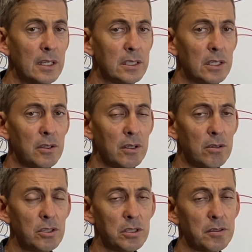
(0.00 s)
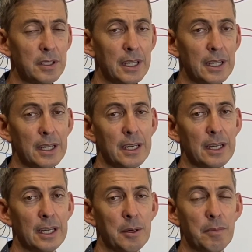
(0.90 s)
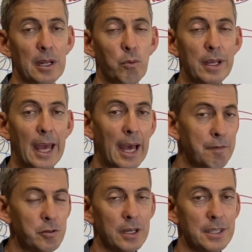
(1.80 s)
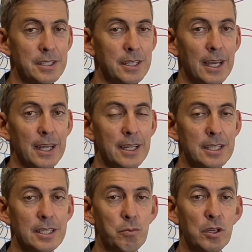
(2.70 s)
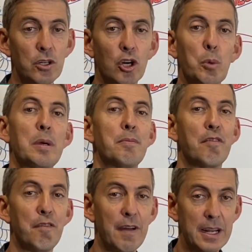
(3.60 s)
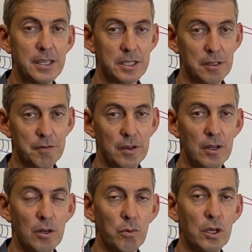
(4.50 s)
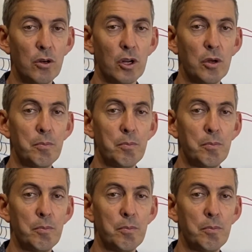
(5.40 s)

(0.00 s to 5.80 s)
So the crucial thing that we have to understand is that we've got to be preventative. We've got to